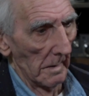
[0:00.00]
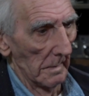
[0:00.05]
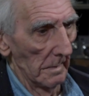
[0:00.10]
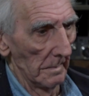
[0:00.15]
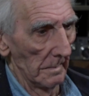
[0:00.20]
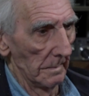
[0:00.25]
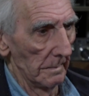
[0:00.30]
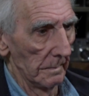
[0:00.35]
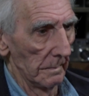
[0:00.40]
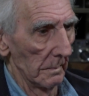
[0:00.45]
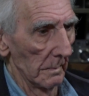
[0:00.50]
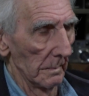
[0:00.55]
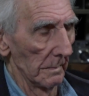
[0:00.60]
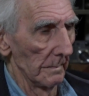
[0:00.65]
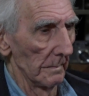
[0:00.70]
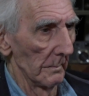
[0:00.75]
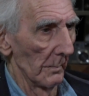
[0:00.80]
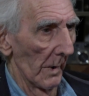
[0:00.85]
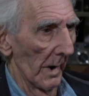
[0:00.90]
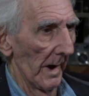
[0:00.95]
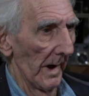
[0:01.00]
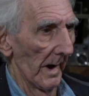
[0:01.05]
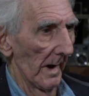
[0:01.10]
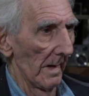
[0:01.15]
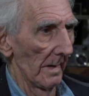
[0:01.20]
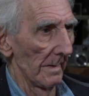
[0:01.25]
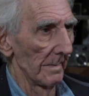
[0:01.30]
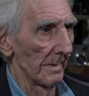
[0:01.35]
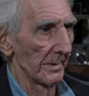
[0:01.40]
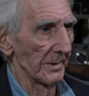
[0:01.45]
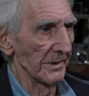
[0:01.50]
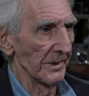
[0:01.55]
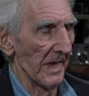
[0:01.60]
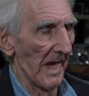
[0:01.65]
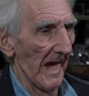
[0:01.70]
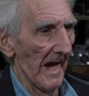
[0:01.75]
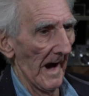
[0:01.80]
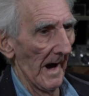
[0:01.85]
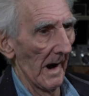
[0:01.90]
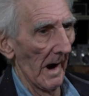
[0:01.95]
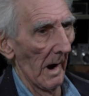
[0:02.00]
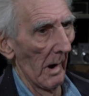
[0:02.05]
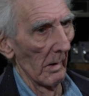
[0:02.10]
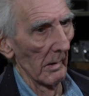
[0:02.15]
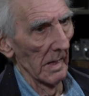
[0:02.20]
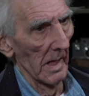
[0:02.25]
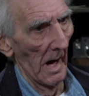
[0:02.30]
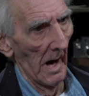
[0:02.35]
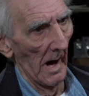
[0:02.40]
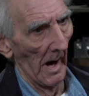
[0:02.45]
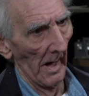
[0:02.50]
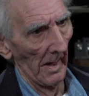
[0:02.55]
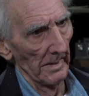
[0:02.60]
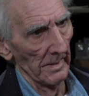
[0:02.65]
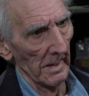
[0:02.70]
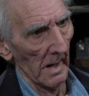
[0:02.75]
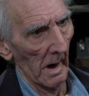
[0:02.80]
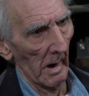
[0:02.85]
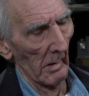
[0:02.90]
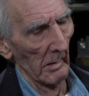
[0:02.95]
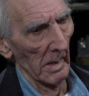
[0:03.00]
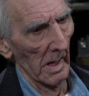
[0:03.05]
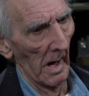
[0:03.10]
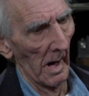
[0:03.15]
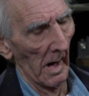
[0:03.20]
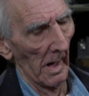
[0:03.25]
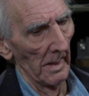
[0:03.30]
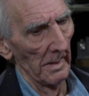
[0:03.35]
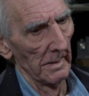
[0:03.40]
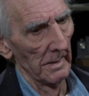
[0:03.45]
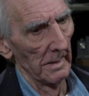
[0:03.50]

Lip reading: Well, yeah, a whole lot.